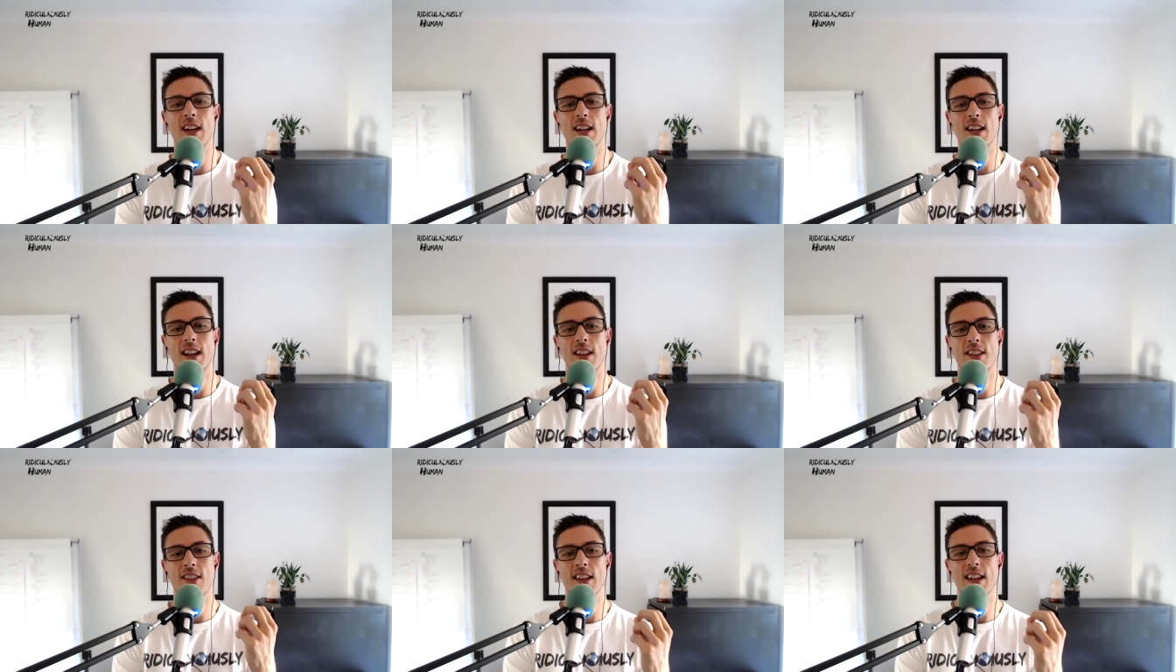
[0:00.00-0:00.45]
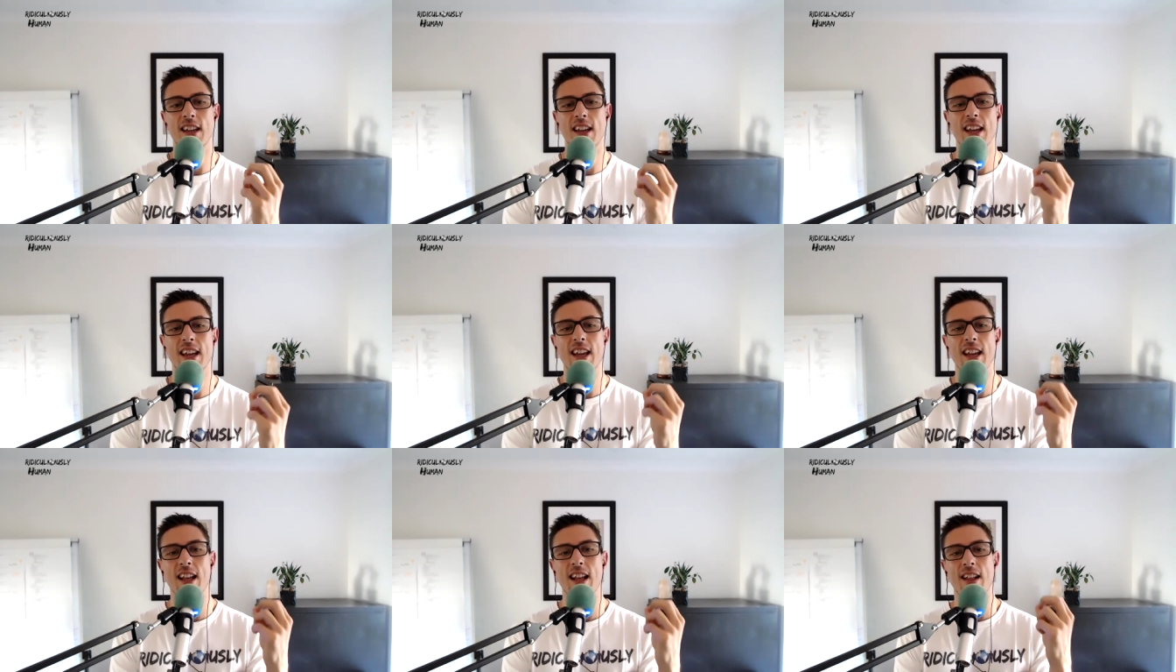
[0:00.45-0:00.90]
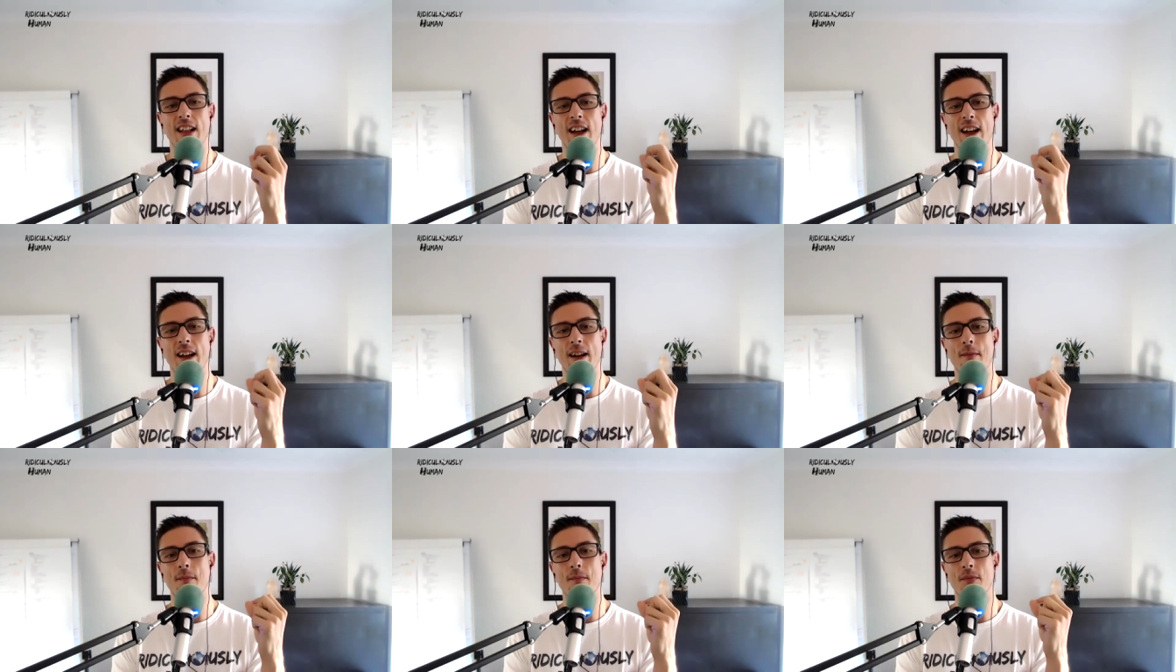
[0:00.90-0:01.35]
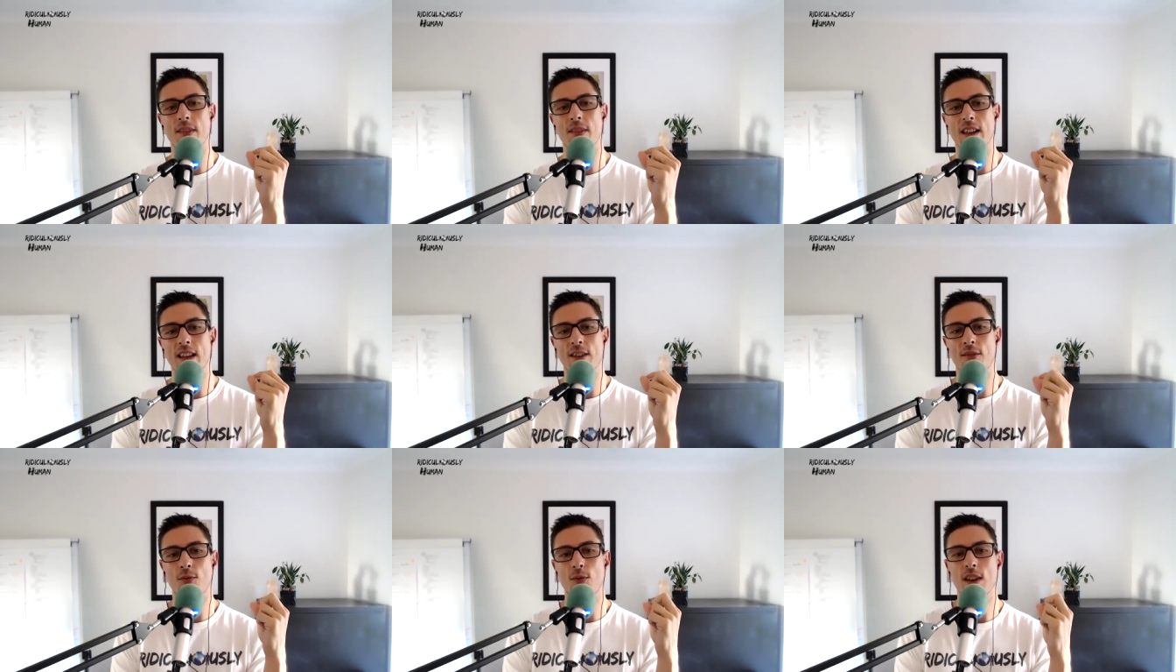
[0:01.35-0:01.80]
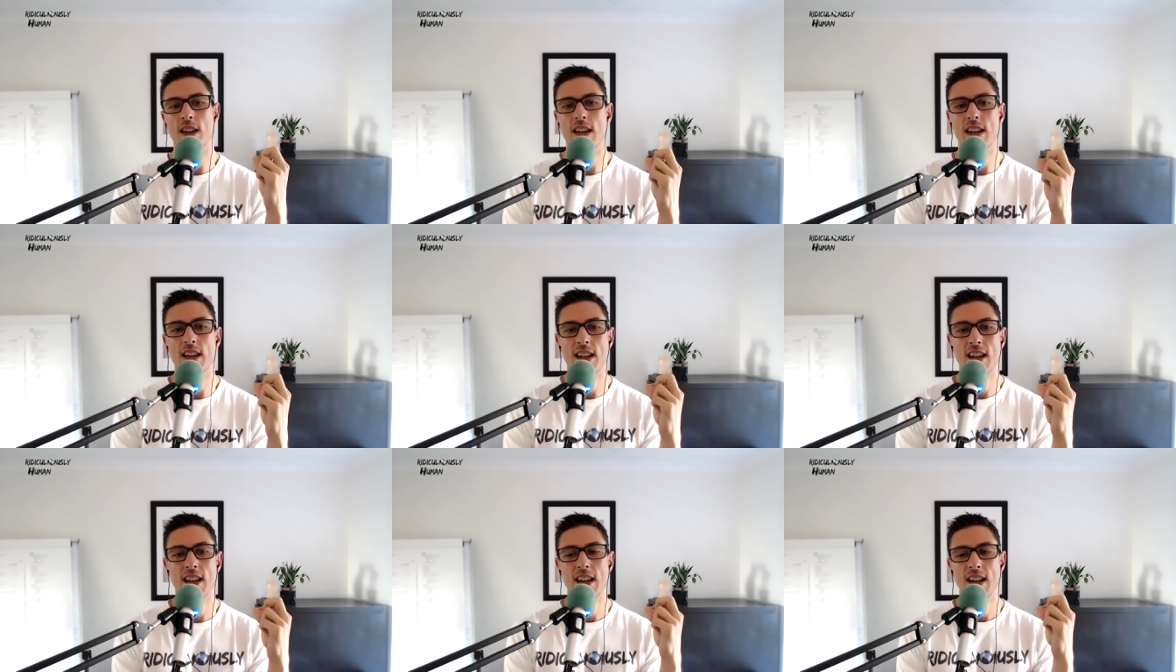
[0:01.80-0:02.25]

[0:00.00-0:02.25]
And I think um, if we